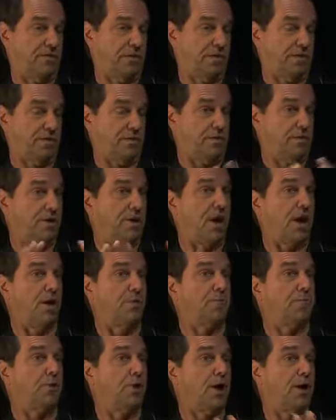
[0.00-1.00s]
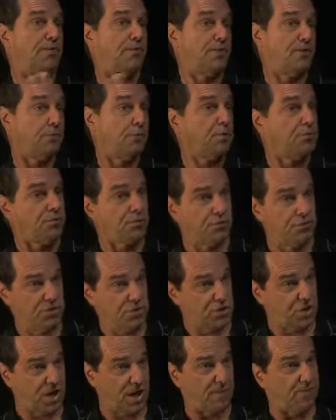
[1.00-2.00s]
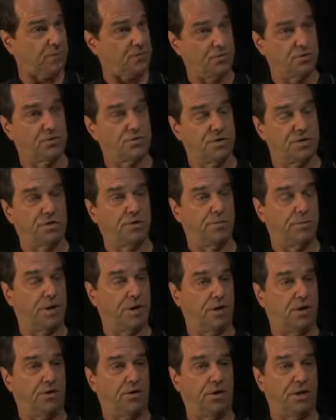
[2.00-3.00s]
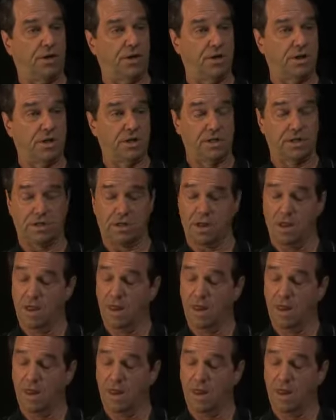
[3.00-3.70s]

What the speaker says: a nonprofit with 3 chapters in the Bay Area, and